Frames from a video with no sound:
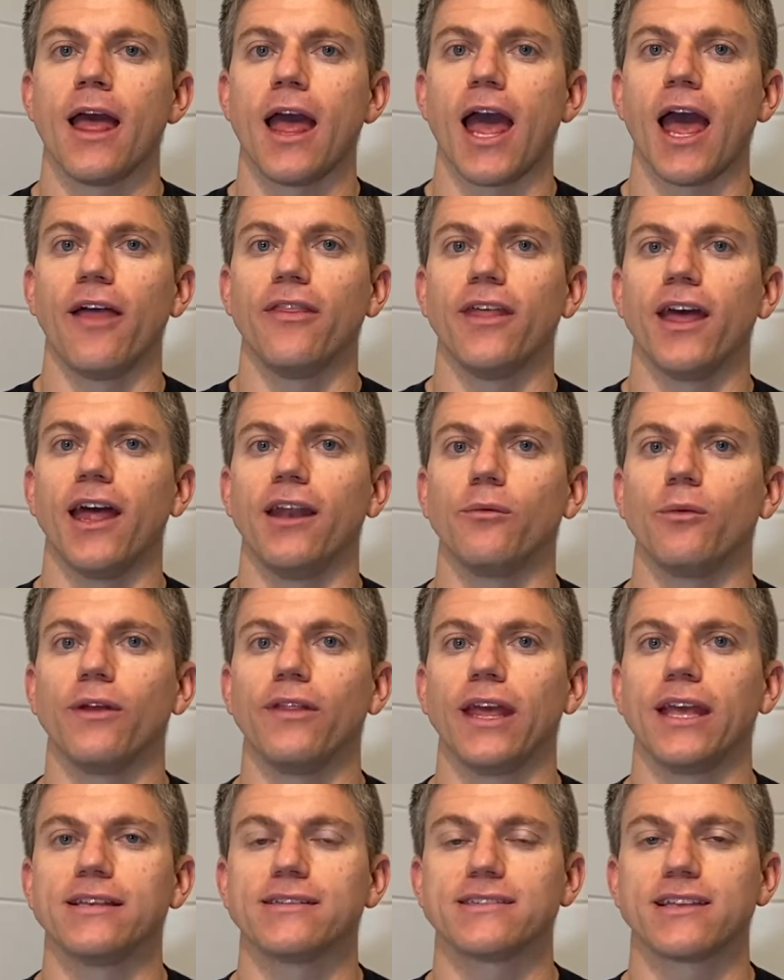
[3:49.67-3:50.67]
And then when
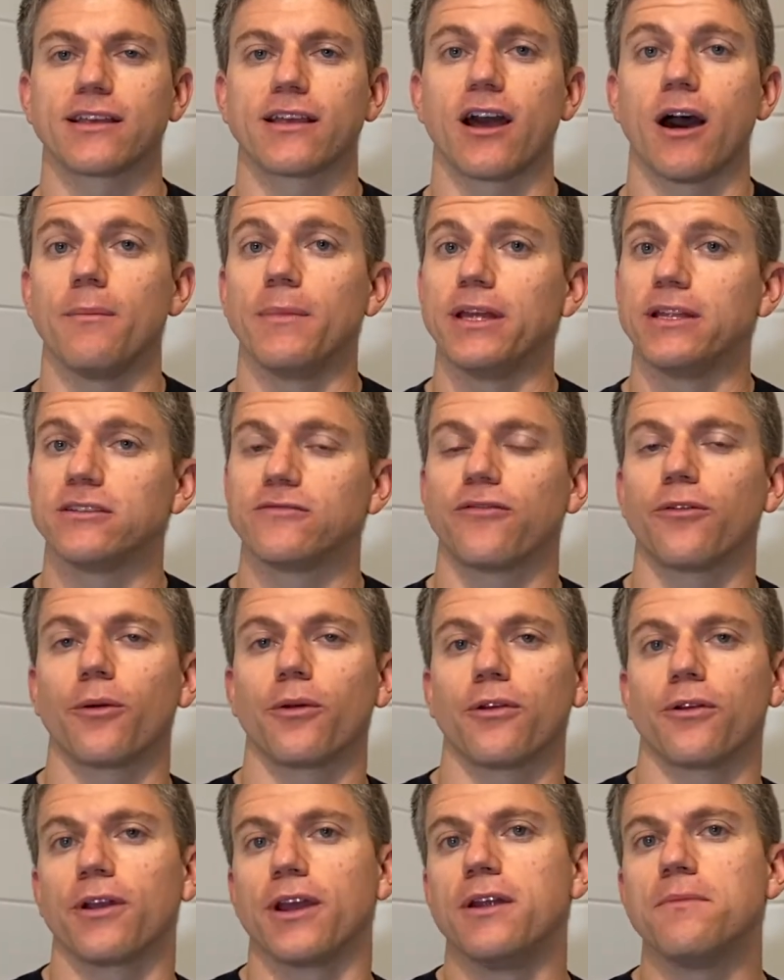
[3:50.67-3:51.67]
they come in for
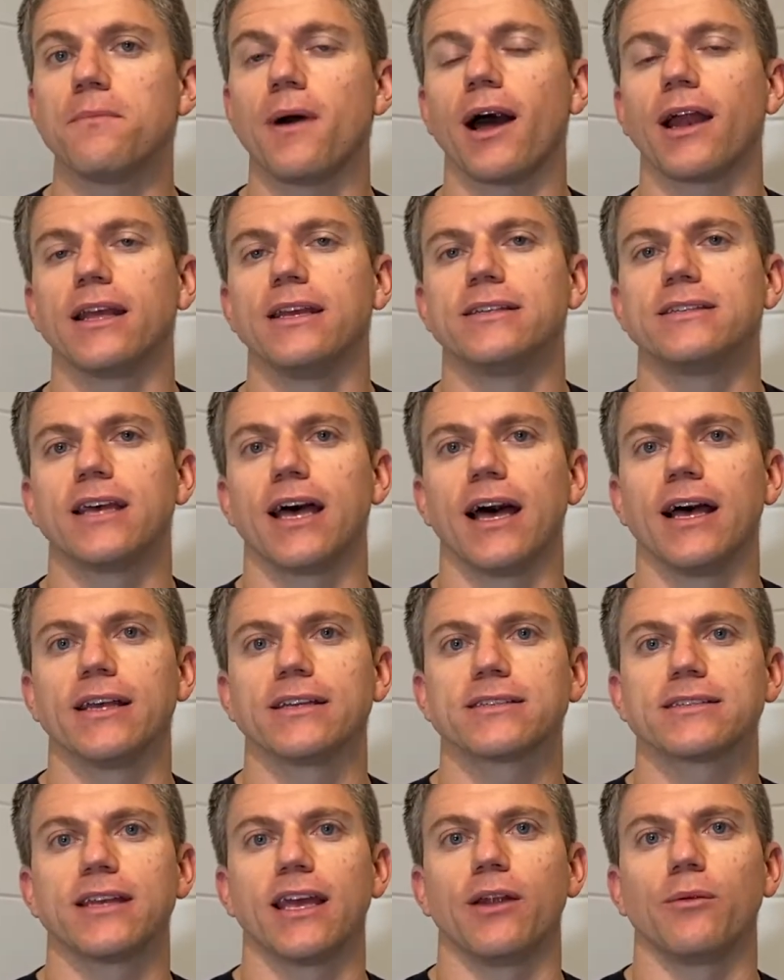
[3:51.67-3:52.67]
their InBody
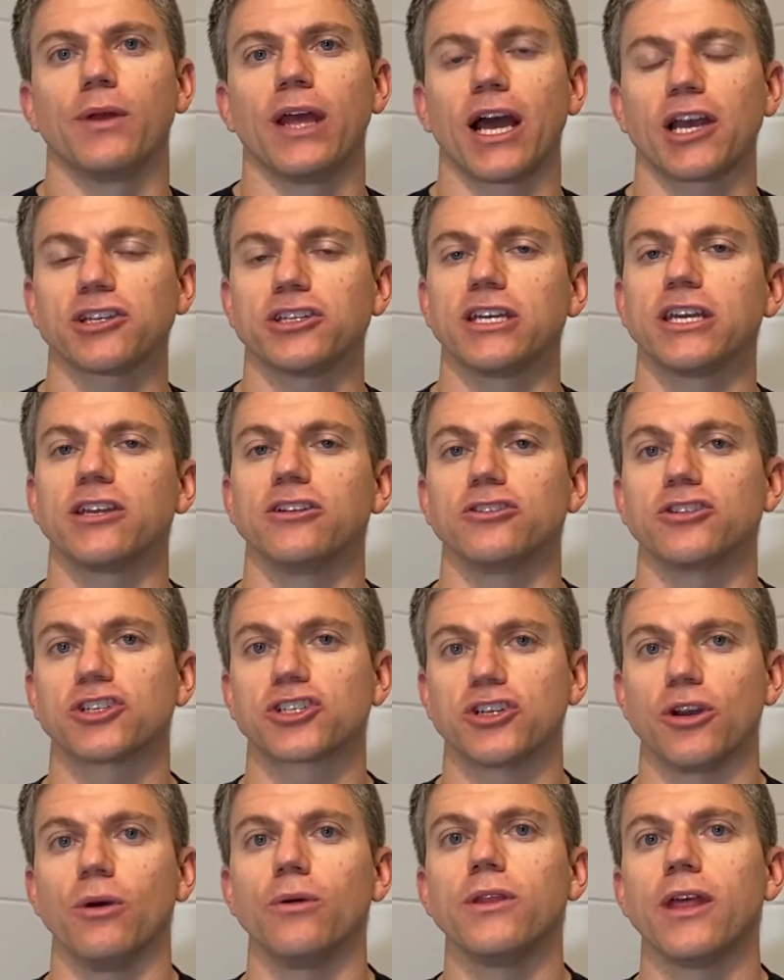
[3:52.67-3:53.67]
tests, and we actually can
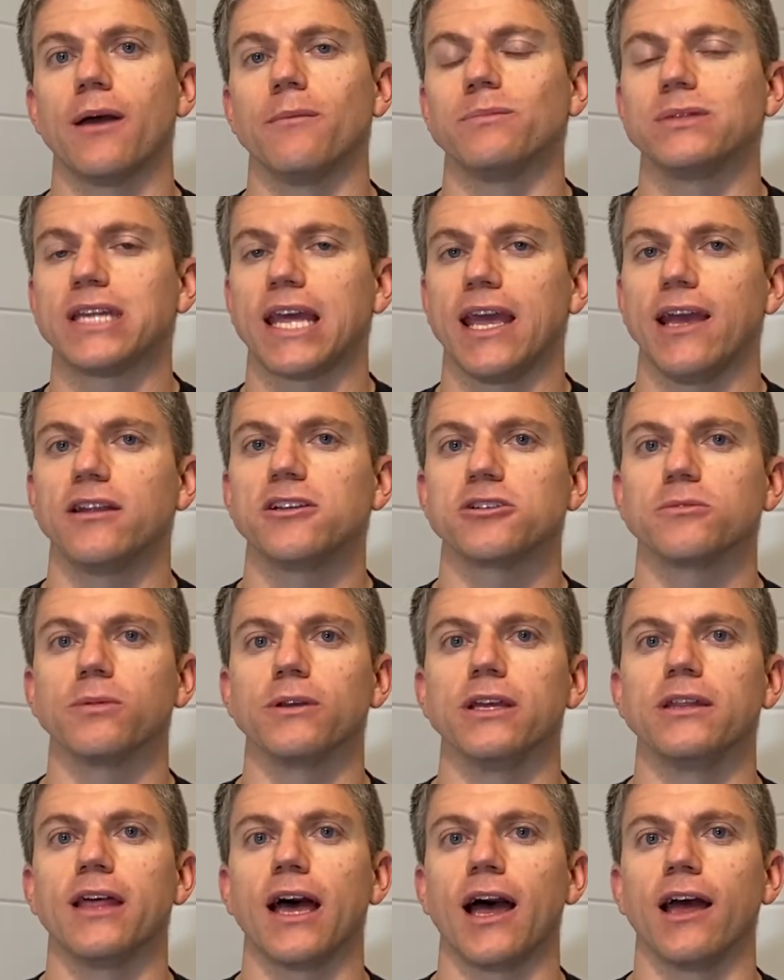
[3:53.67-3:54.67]
show them
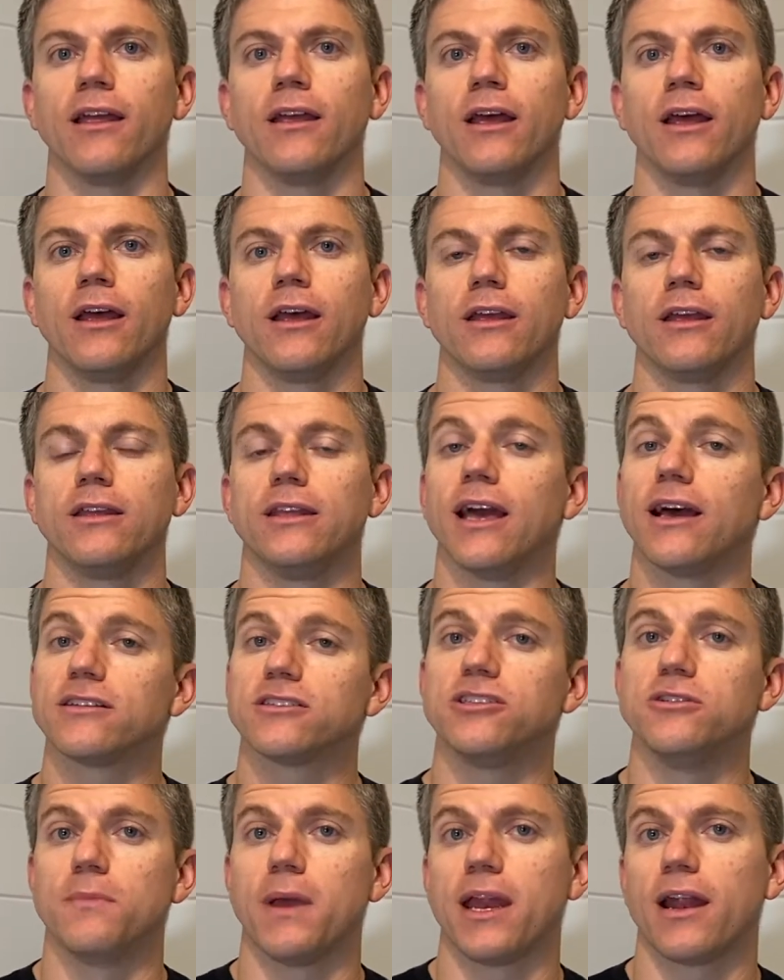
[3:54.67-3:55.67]
tangibly that, yes,
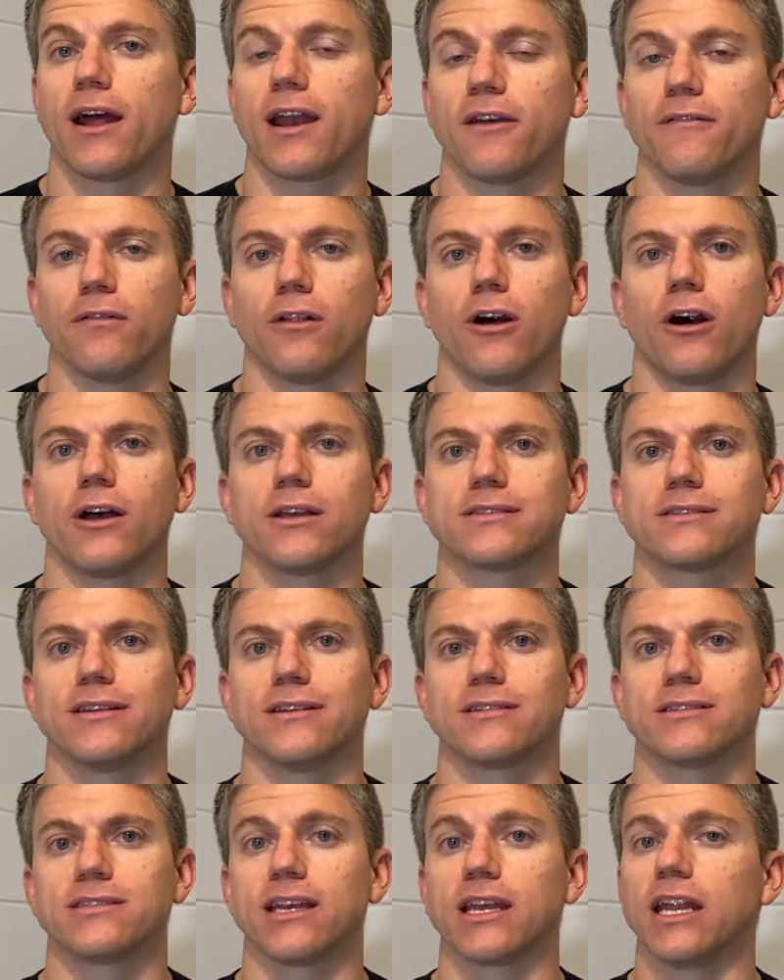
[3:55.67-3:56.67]
you may not have lost a
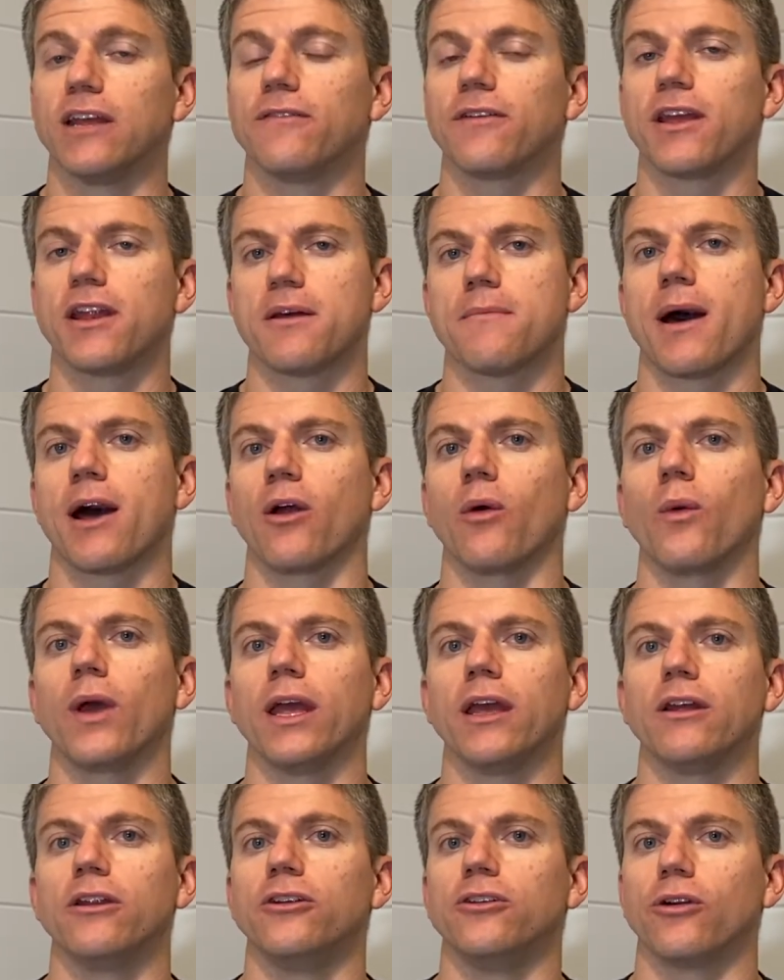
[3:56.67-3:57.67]
significant amount of
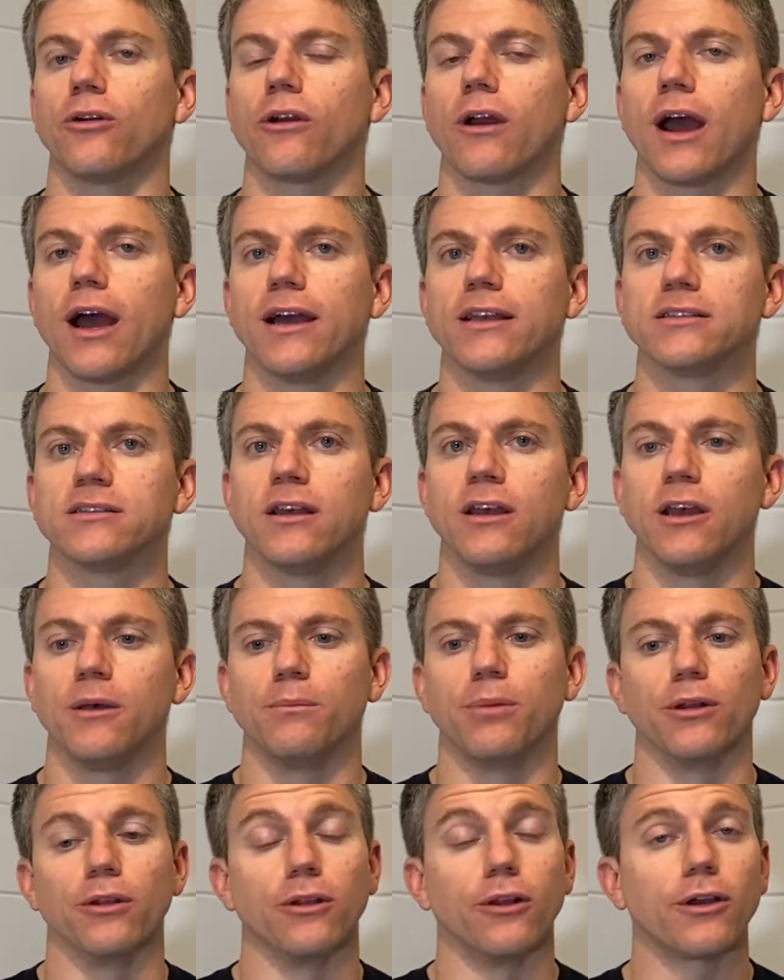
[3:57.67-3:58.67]
weight in your eyes,
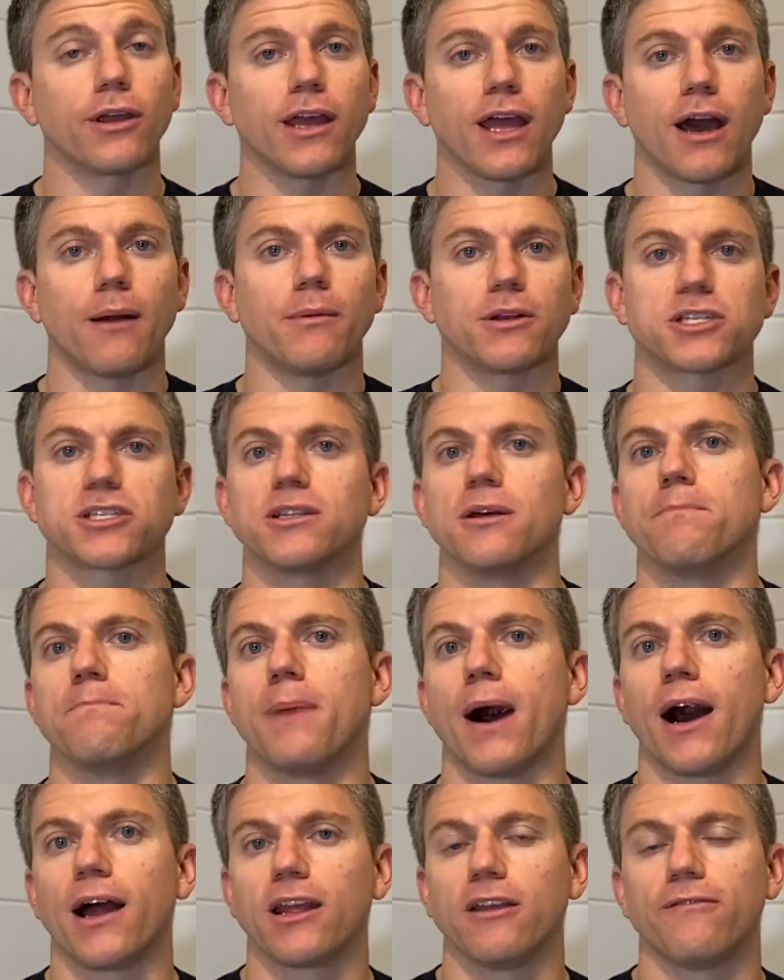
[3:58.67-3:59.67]
but look at how much the
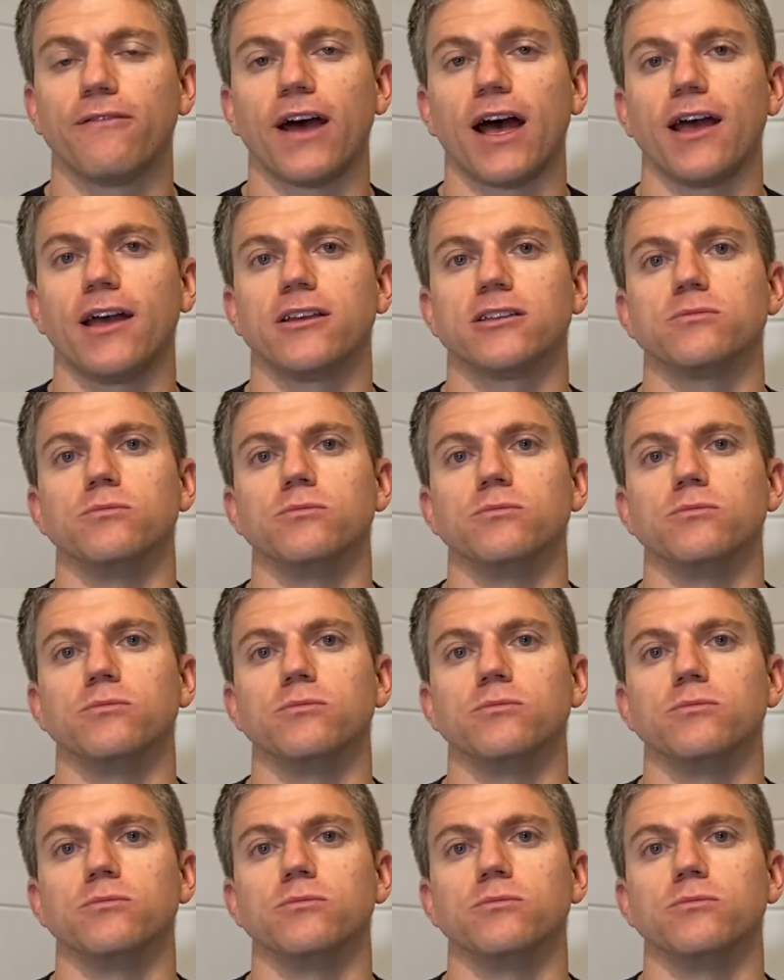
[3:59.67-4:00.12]
body fat has